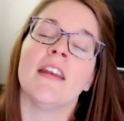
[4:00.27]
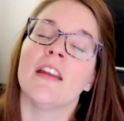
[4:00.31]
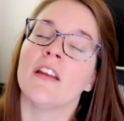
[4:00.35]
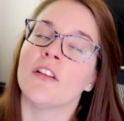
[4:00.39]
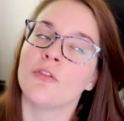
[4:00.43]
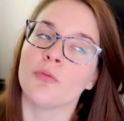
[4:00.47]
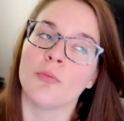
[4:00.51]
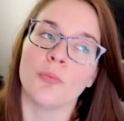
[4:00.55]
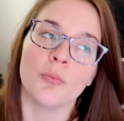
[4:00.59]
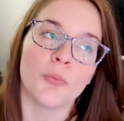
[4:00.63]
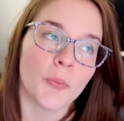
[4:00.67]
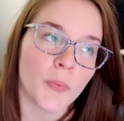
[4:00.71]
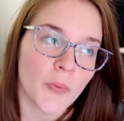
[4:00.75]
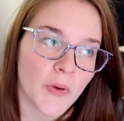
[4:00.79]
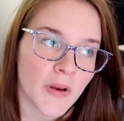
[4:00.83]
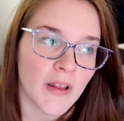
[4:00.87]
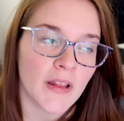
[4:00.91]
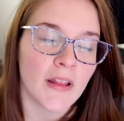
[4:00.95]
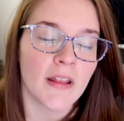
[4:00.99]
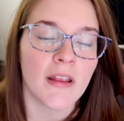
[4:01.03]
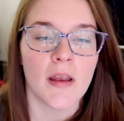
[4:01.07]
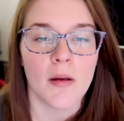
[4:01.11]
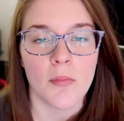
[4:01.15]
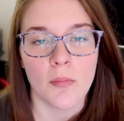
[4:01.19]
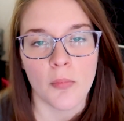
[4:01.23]
And it's
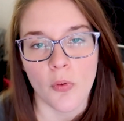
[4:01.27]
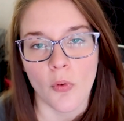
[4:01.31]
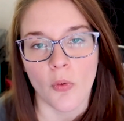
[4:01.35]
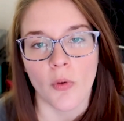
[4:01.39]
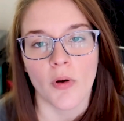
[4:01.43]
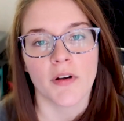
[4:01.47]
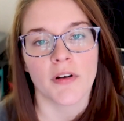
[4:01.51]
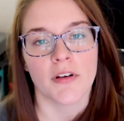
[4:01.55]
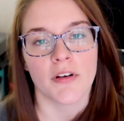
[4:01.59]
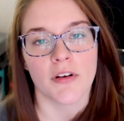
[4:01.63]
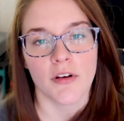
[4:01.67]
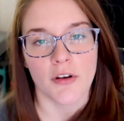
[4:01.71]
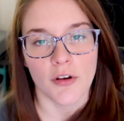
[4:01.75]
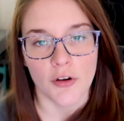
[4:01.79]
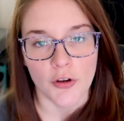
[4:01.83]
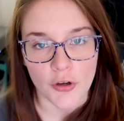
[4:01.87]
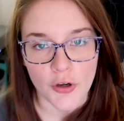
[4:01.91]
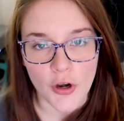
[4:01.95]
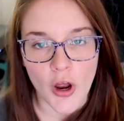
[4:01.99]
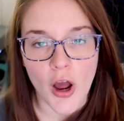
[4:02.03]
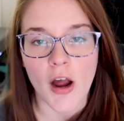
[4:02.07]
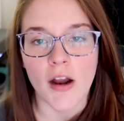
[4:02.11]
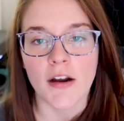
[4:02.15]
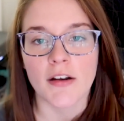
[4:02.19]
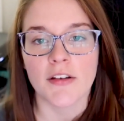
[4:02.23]
really important
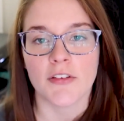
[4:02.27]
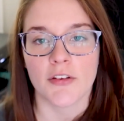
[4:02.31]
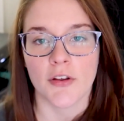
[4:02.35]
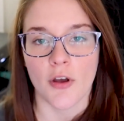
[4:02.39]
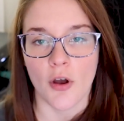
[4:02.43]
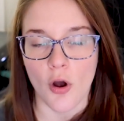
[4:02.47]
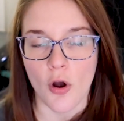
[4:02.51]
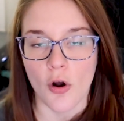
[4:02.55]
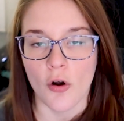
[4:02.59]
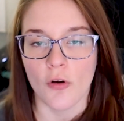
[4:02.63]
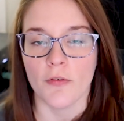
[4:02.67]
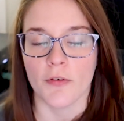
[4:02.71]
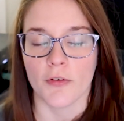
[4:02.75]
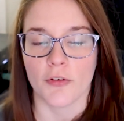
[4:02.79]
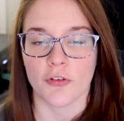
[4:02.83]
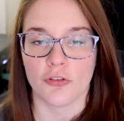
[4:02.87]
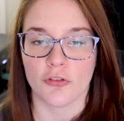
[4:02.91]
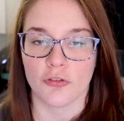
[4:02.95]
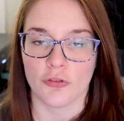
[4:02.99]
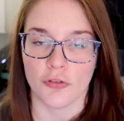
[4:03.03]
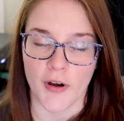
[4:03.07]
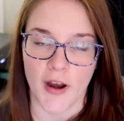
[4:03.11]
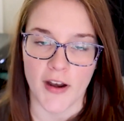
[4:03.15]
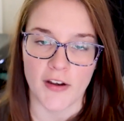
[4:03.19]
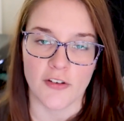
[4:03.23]
not to
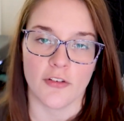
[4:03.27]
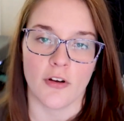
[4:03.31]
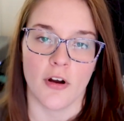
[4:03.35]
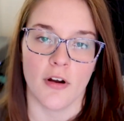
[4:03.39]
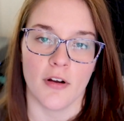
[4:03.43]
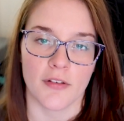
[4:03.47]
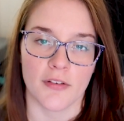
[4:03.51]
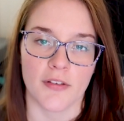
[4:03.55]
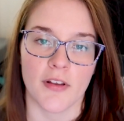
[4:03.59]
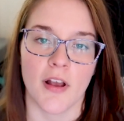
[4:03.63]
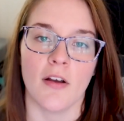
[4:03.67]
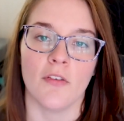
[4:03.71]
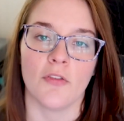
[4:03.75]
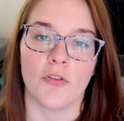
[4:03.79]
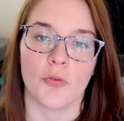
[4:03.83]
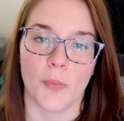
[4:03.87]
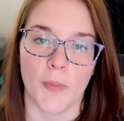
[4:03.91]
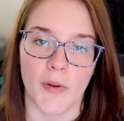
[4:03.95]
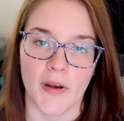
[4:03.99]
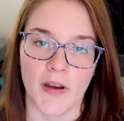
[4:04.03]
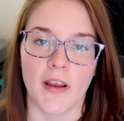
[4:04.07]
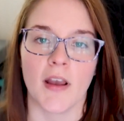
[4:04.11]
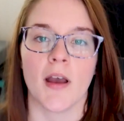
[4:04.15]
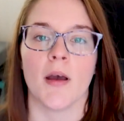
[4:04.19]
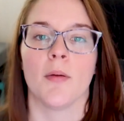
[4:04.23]
overstretch ourselves
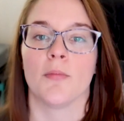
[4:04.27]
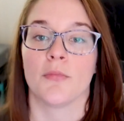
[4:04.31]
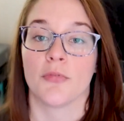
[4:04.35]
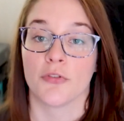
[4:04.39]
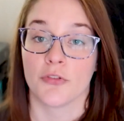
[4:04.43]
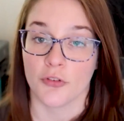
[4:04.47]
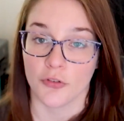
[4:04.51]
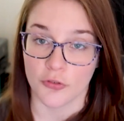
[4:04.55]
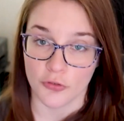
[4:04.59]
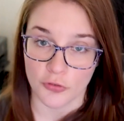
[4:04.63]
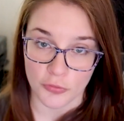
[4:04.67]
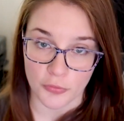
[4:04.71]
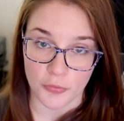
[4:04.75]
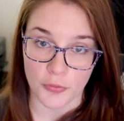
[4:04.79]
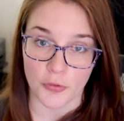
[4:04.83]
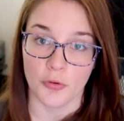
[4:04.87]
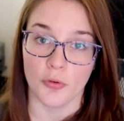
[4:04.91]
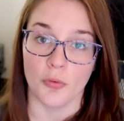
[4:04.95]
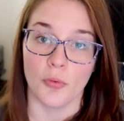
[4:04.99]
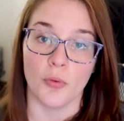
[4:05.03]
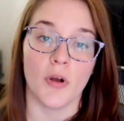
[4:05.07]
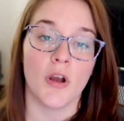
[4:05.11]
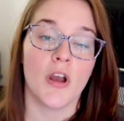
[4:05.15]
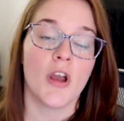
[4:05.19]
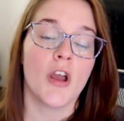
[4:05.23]
when it comes to
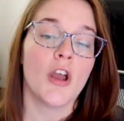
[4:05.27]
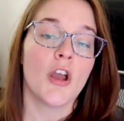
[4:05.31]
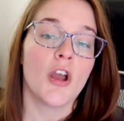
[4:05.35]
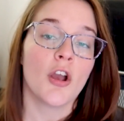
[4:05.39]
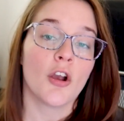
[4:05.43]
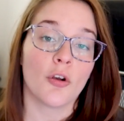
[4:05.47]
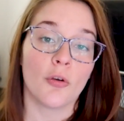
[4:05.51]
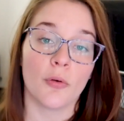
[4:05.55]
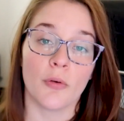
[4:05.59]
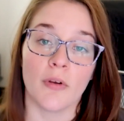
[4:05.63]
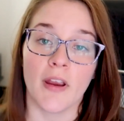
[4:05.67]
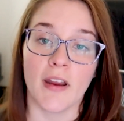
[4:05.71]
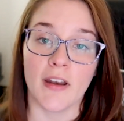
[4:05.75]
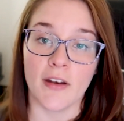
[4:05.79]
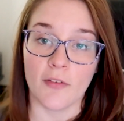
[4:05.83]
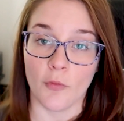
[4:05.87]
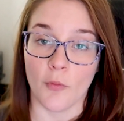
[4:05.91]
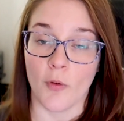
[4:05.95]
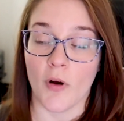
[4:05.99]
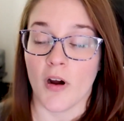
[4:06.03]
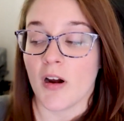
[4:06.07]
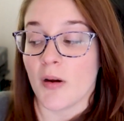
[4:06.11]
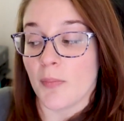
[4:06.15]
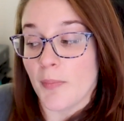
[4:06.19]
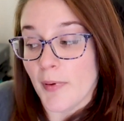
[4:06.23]
true creative
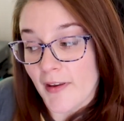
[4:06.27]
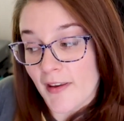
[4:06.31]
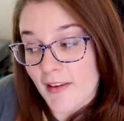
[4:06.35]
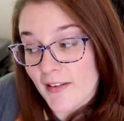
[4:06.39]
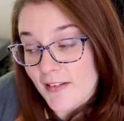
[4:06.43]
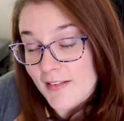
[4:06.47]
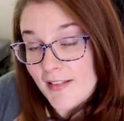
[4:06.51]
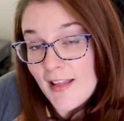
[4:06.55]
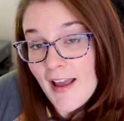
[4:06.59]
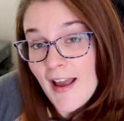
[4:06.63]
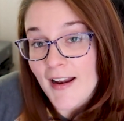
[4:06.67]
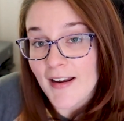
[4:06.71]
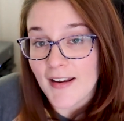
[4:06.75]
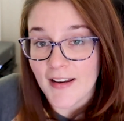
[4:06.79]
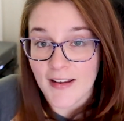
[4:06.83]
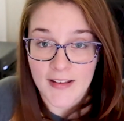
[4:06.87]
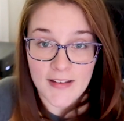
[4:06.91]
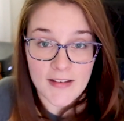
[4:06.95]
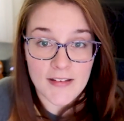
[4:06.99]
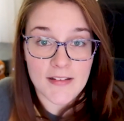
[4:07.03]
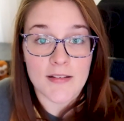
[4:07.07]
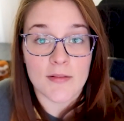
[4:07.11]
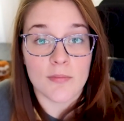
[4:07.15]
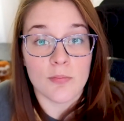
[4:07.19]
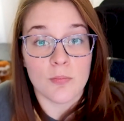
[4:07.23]
work, because that
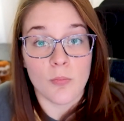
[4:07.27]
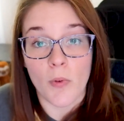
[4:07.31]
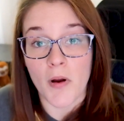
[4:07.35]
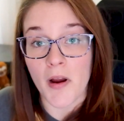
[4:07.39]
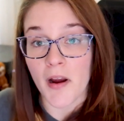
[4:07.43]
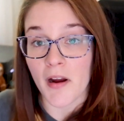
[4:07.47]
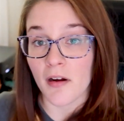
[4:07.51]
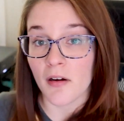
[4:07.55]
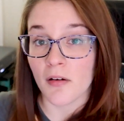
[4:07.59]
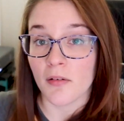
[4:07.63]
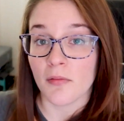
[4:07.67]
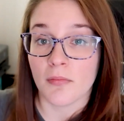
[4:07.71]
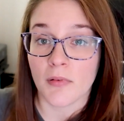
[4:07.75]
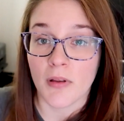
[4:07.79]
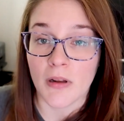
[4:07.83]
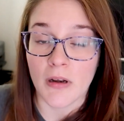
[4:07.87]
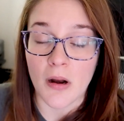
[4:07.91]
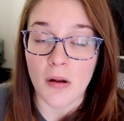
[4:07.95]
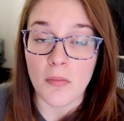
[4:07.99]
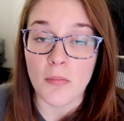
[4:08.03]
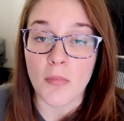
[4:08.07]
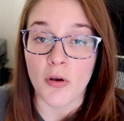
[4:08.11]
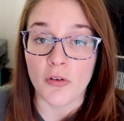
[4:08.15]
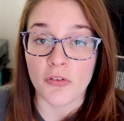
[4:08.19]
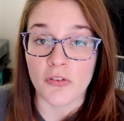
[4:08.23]
is where, you
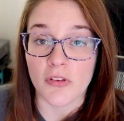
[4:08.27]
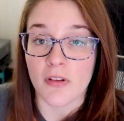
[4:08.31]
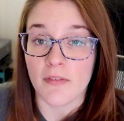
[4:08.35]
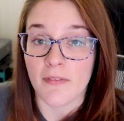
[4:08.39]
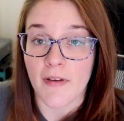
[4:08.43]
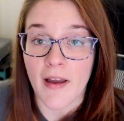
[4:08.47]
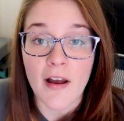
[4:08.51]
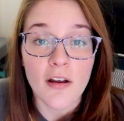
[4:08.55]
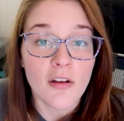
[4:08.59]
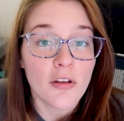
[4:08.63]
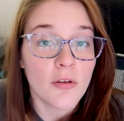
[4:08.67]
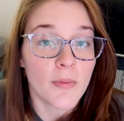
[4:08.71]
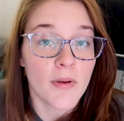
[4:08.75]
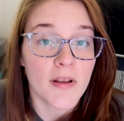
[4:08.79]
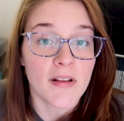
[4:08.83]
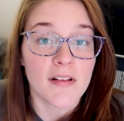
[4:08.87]
know, most of the value